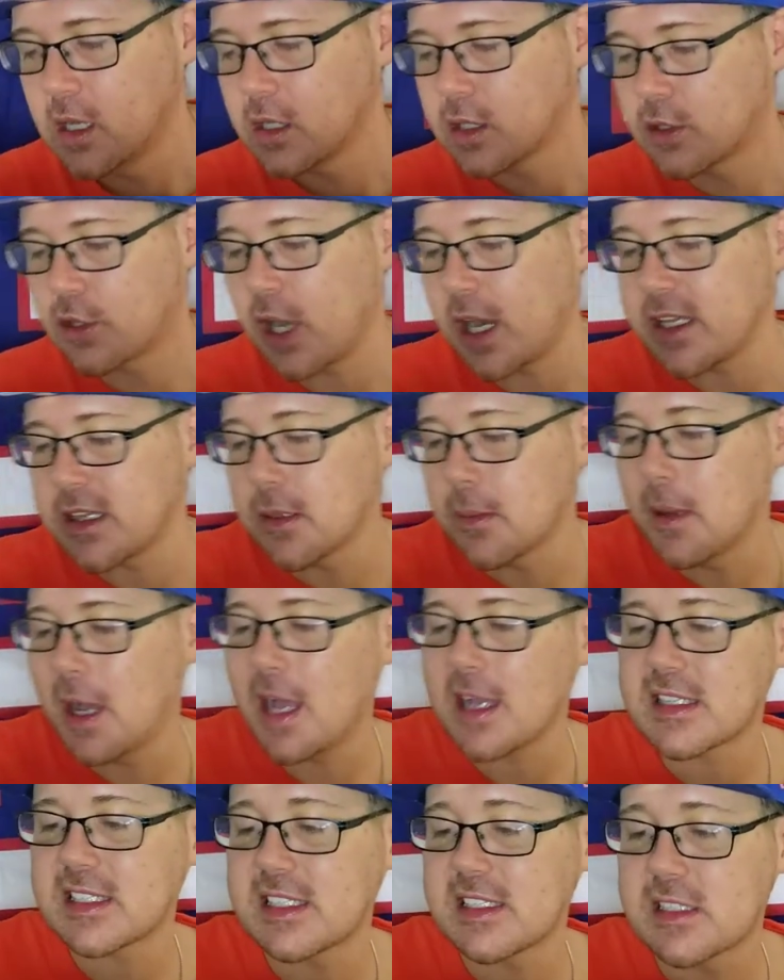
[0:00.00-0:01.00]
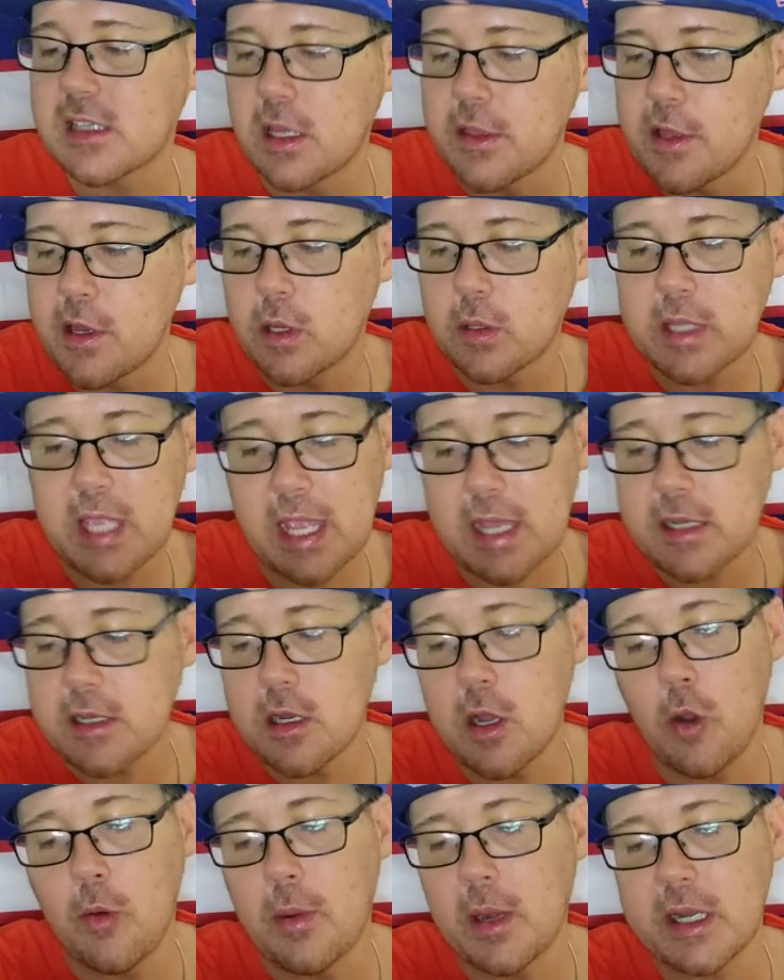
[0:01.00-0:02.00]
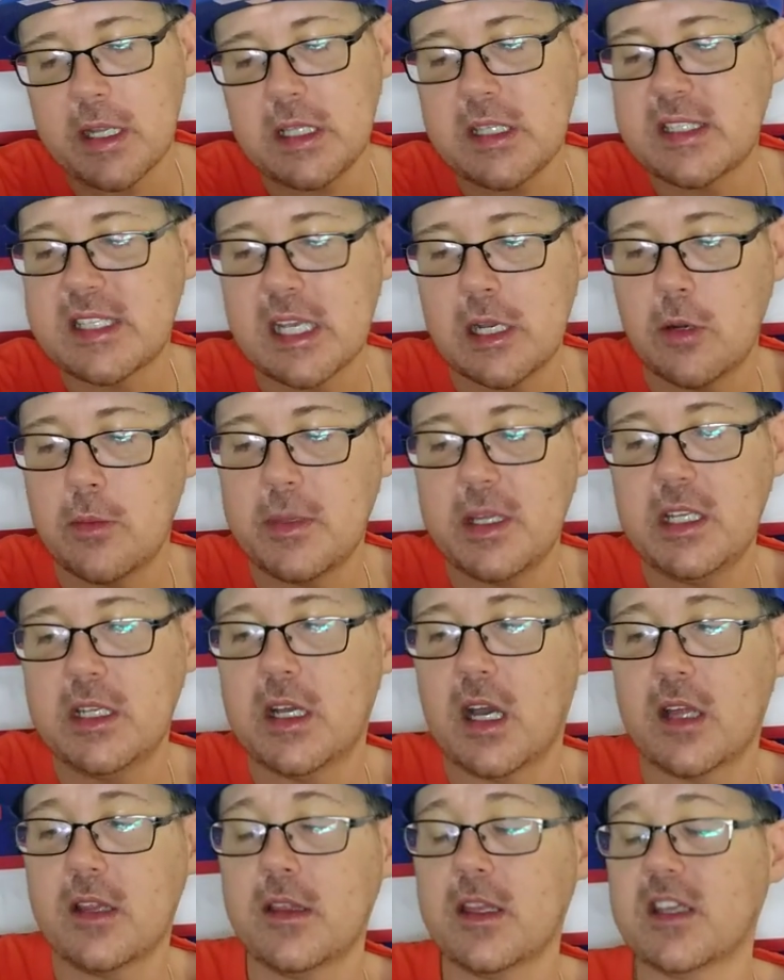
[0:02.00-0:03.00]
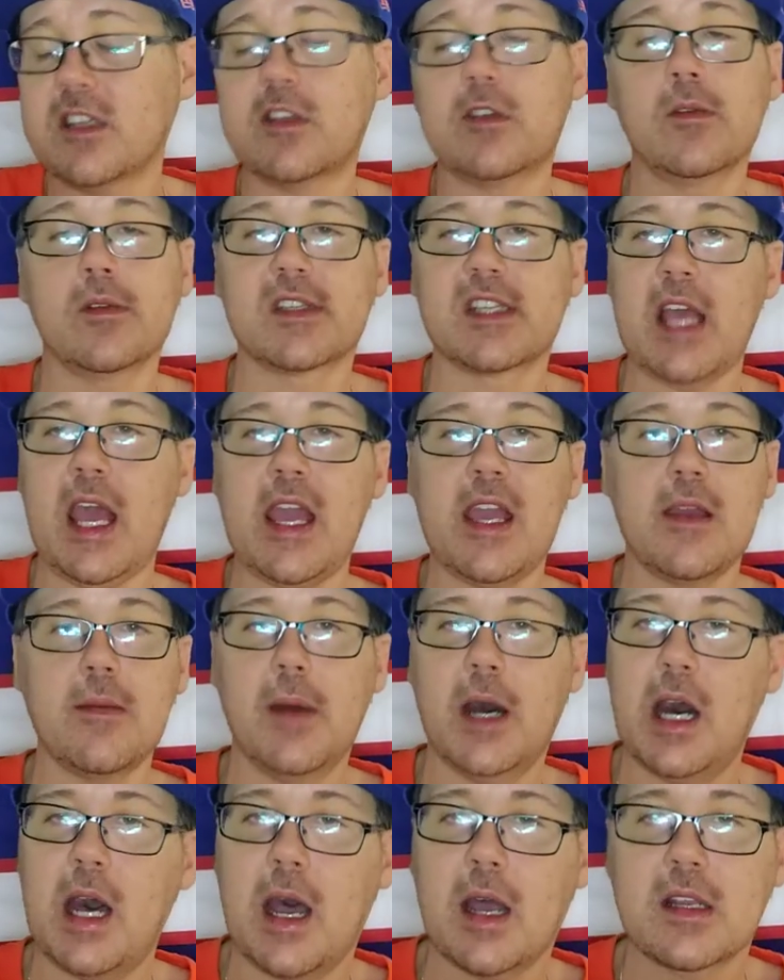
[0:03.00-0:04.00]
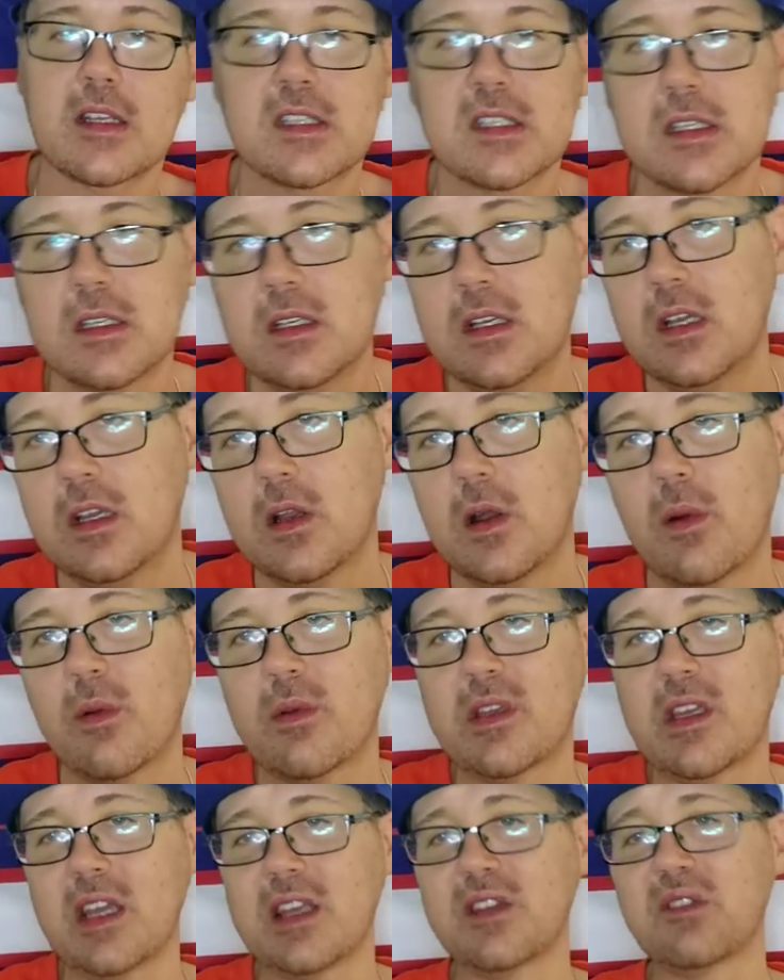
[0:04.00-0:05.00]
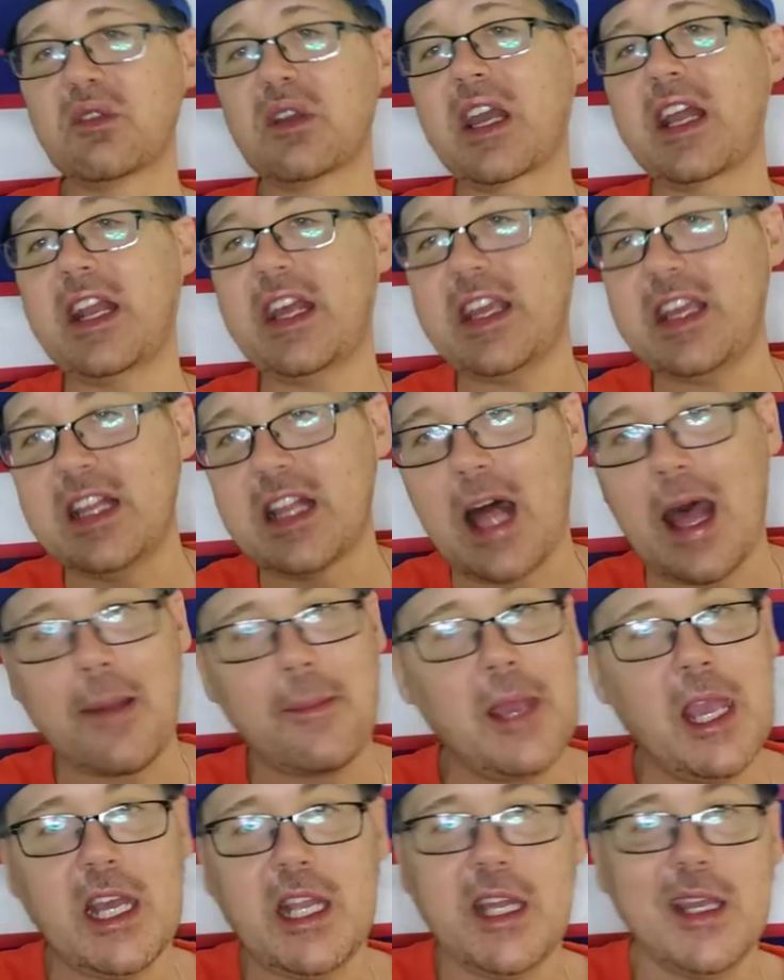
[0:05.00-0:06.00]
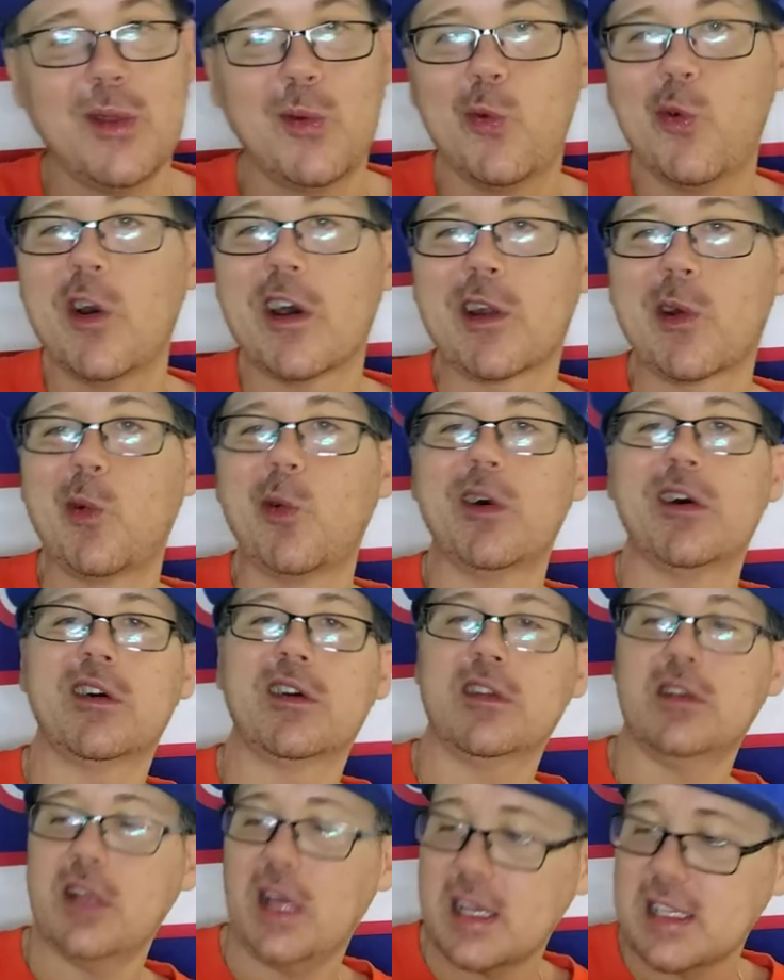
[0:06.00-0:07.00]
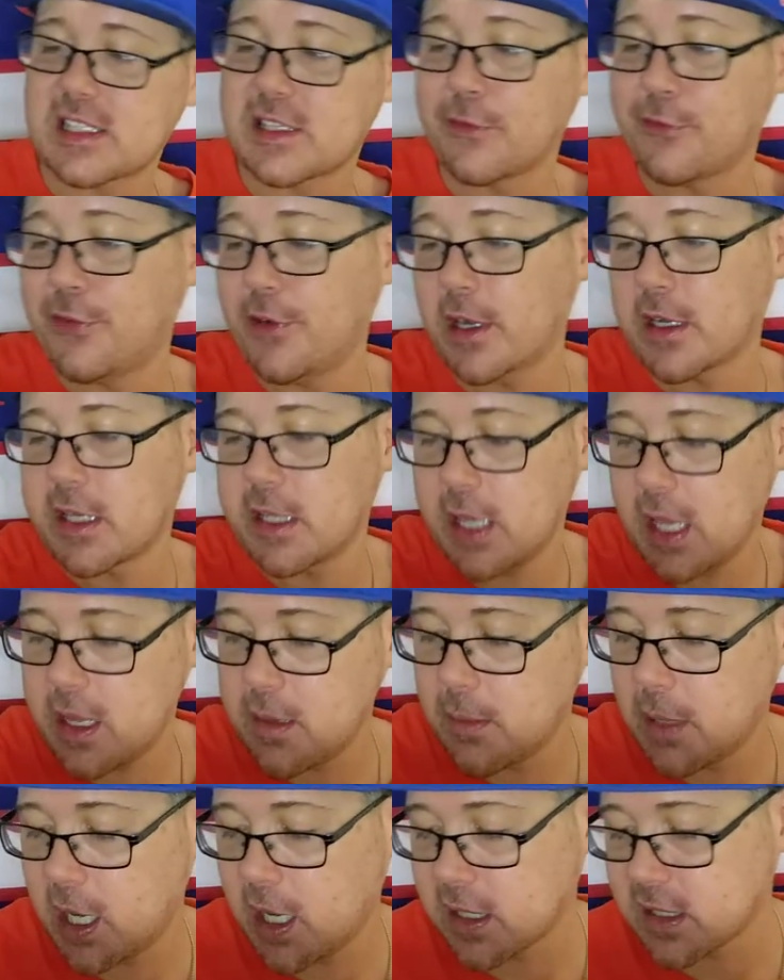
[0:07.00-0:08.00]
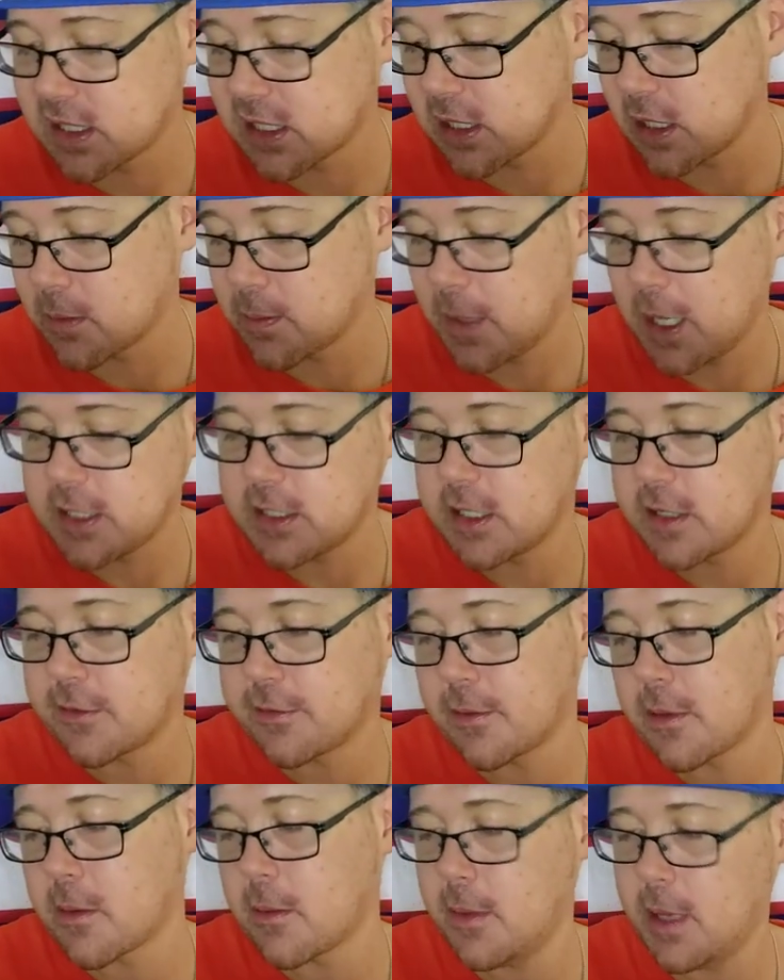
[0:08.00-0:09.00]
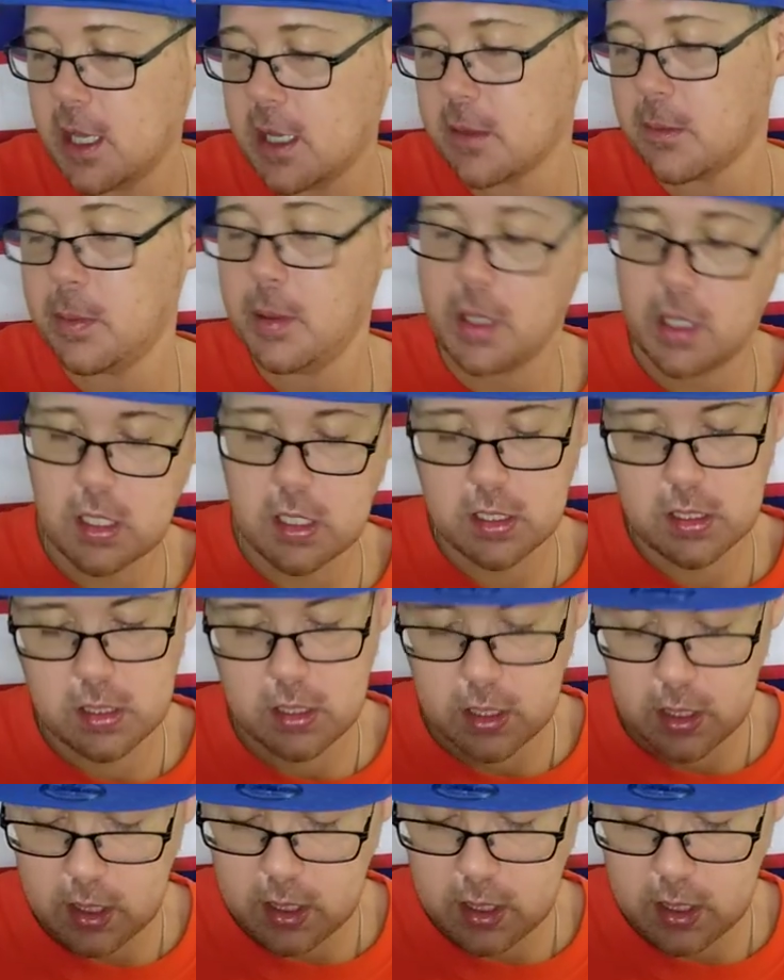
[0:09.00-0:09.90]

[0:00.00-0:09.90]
Grade the boxes, although can't nobody tell me nothing. This was an A box. You get an Eli Manning 101, that's a fucking A box. Suck my dick from the back, period.